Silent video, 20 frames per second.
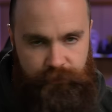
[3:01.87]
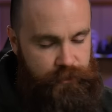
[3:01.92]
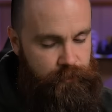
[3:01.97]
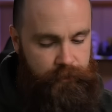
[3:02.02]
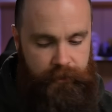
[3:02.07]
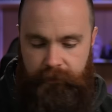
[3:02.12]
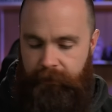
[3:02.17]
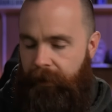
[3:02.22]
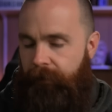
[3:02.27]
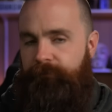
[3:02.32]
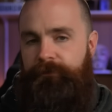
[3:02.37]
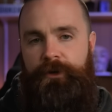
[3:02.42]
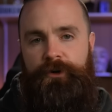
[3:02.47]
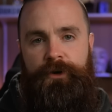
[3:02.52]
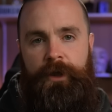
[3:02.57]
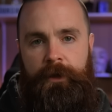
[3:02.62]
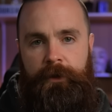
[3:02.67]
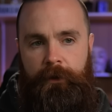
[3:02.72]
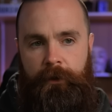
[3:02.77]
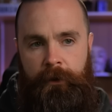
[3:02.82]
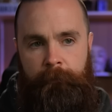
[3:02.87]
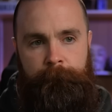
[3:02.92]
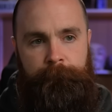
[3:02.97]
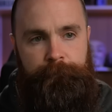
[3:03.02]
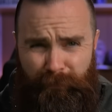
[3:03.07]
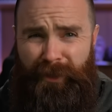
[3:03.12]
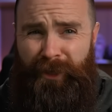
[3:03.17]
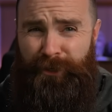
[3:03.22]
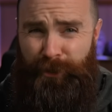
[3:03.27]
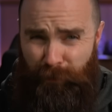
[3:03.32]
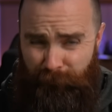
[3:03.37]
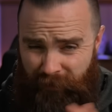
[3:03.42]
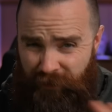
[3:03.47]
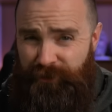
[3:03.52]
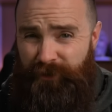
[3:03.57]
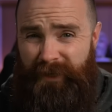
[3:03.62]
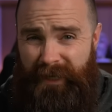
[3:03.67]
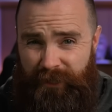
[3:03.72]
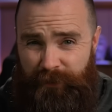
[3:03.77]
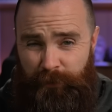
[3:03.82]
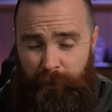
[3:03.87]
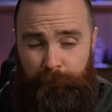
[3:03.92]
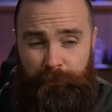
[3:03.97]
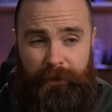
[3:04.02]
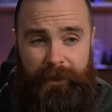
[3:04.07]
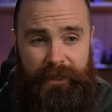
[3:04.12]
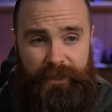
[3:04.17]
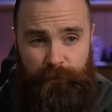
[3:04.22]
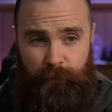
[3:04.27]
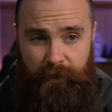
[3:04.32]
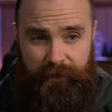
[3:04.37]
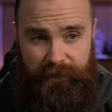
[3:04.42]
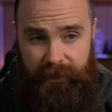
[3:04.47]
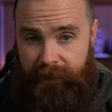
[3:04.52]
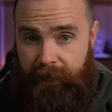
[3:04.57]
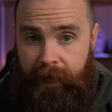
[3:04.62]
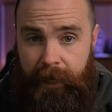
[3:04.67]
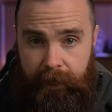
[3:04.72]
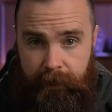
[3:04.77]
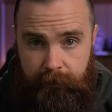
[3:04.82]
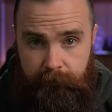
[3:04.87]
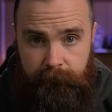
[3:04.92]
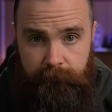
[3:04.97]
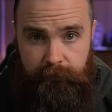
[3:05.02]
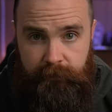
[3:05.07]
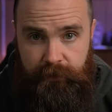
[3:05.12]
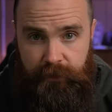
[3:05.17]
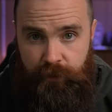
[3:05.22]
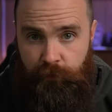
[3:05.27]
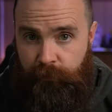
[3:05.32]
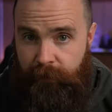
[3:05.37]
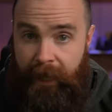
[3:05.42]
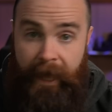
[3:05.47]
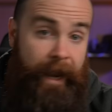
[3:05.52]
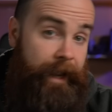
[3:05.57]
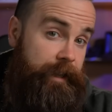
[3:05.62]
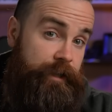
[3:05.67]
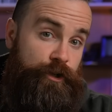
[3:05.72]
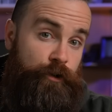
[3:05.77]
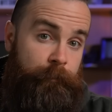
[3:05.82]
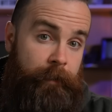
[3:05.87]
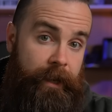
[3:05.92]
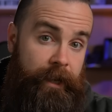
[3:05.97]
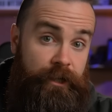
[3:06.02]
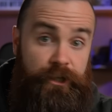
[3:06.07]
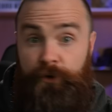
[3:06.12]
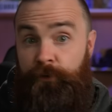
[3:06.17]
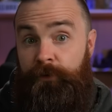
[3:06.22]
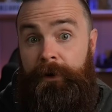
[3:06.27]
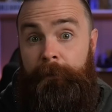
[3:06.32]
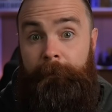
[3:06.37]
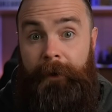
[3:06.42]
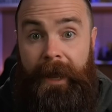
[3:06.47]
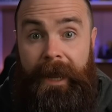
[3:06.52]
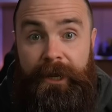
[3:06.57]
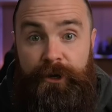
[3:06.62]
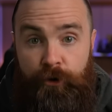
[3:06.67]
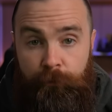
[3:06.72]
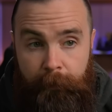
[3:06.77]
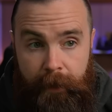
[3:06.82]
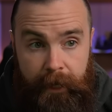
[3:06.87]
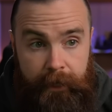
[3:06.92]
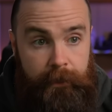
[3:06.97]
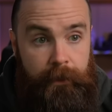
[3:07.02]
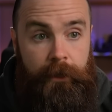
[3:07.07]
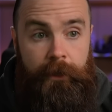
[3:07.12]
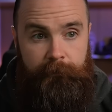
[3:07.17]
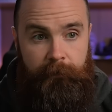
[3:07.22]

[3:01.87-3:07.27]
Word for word: Just go to cloudflare.com. You'll eventually get to a place where it's like, hey, do you want to add a domain? Do you want to buy a domain?